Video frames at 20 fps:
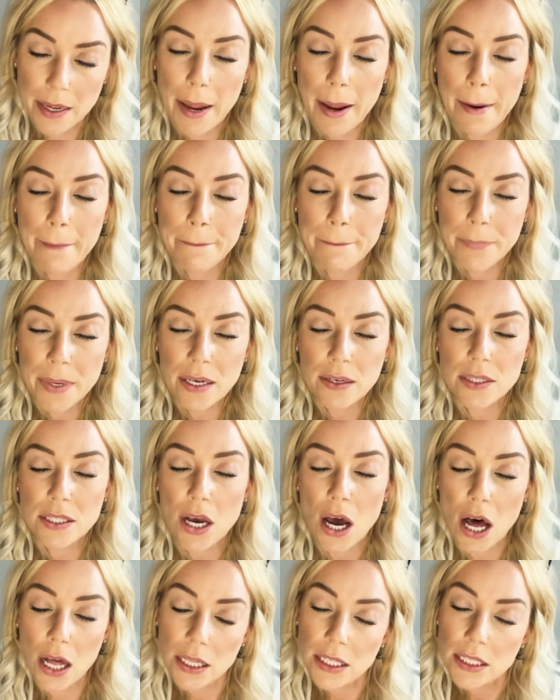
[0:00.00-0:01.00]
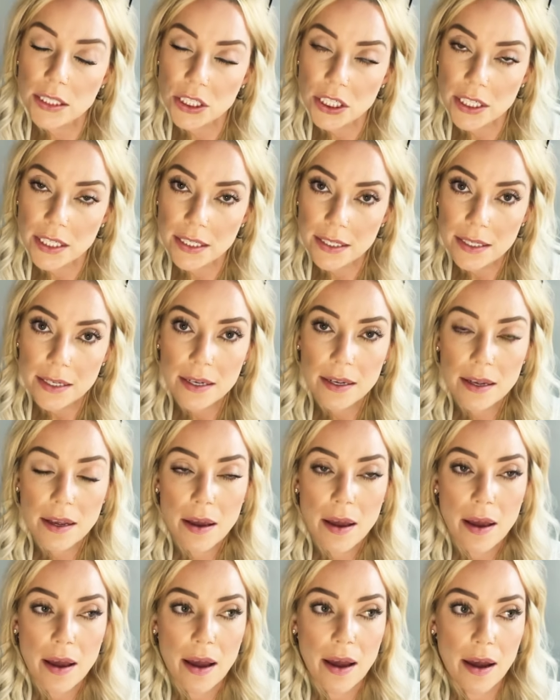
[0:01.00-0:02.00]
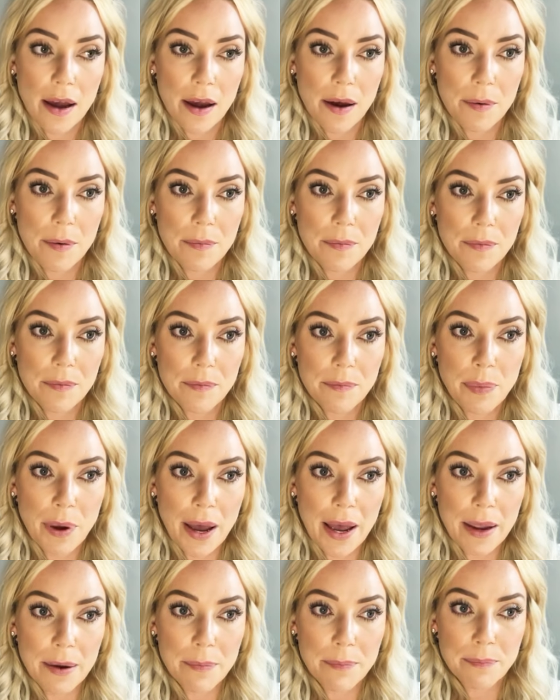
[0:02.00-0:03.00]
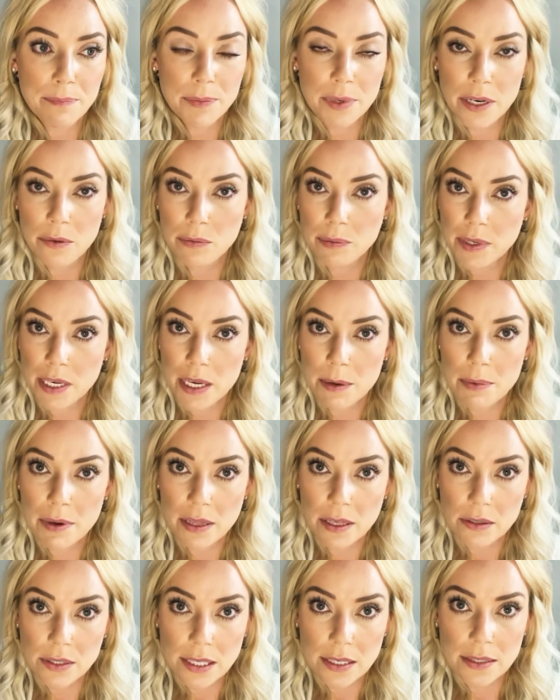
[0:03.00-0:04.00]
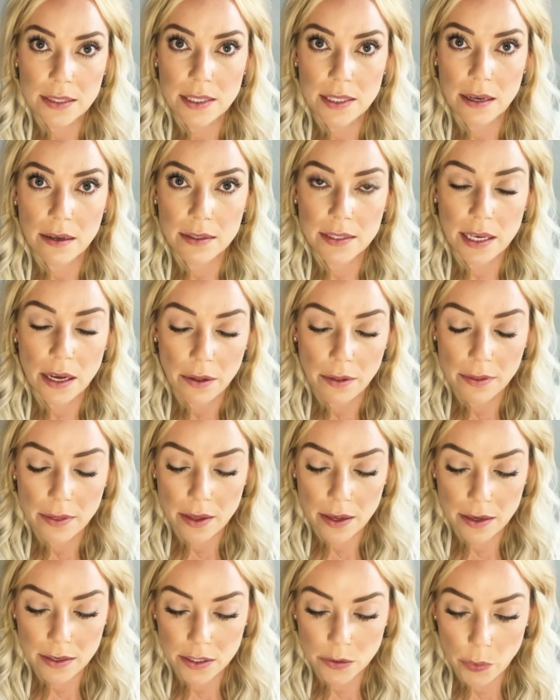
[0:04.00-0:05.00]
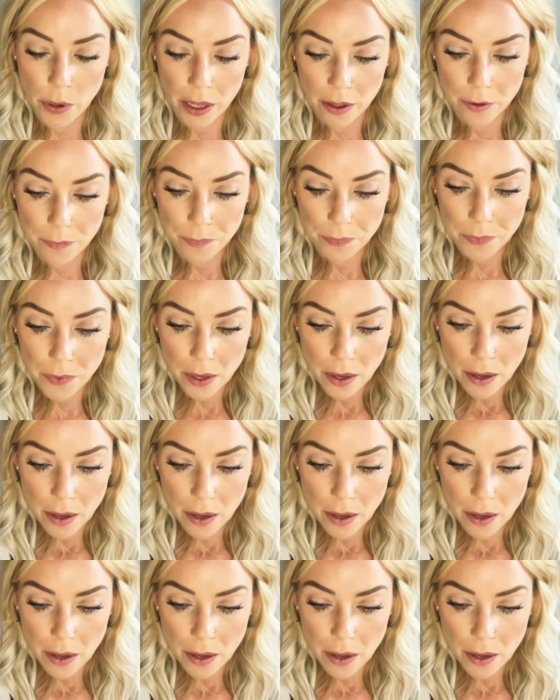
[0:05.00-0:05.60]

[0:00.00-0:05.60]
it builds collagen by keeping those skin cells healthy as well.